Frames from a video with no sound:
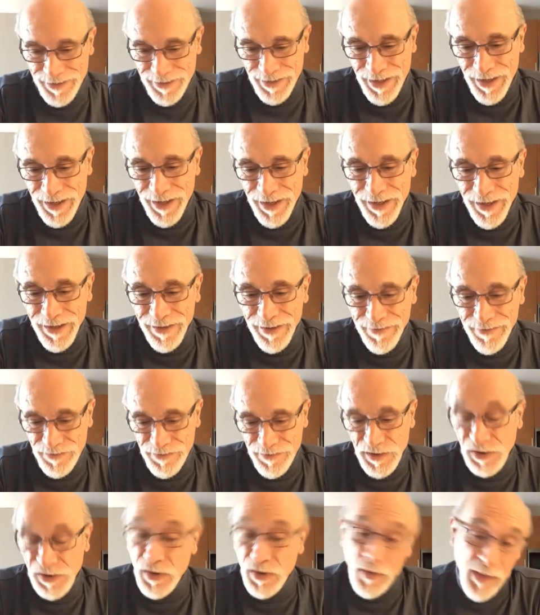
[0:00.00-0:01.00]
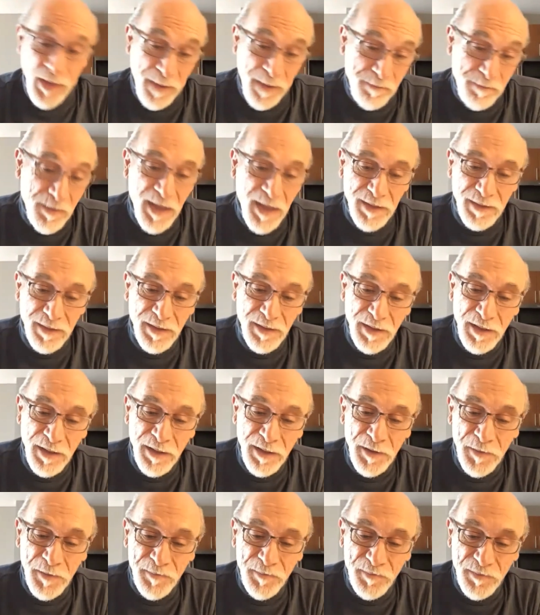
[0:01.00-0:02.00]
uh, so that meant you
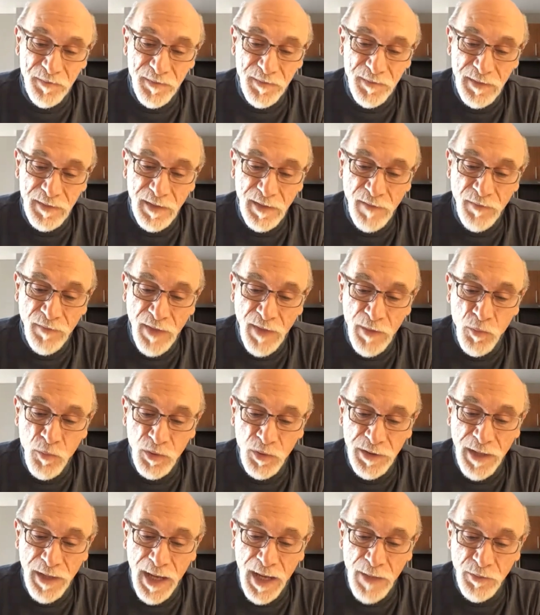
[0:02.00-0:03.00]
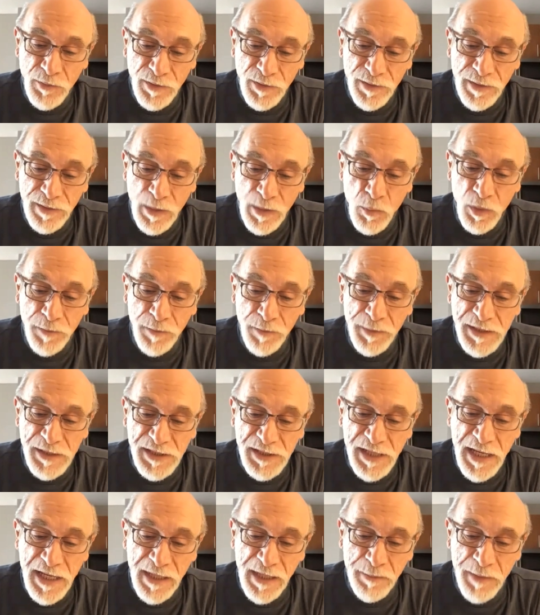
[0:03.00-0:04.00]
know that they would I, they would be
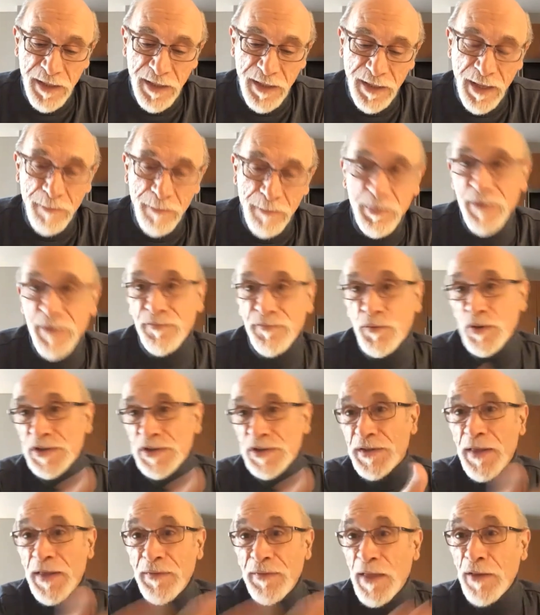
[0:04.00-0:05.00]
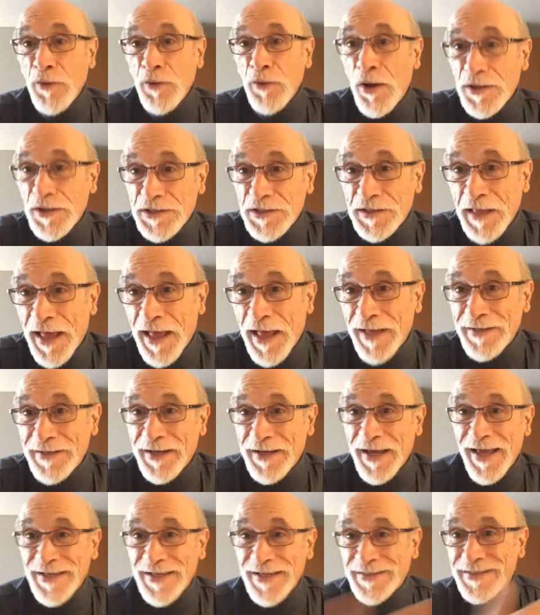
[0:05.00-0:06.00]
seeing me again. But of course, then they lost that, and
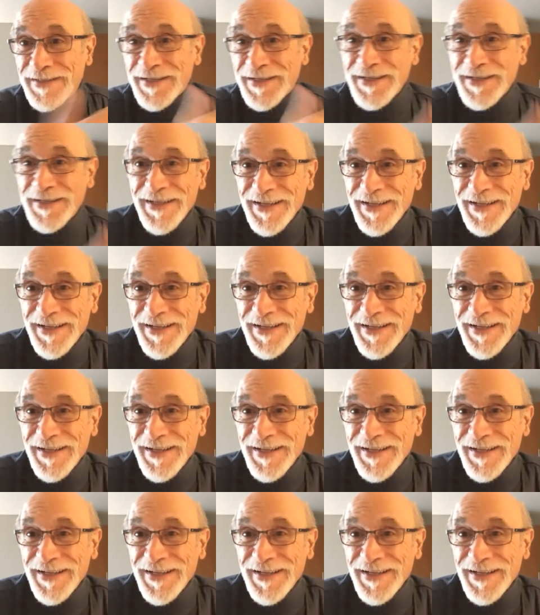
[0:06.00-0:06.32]
I had to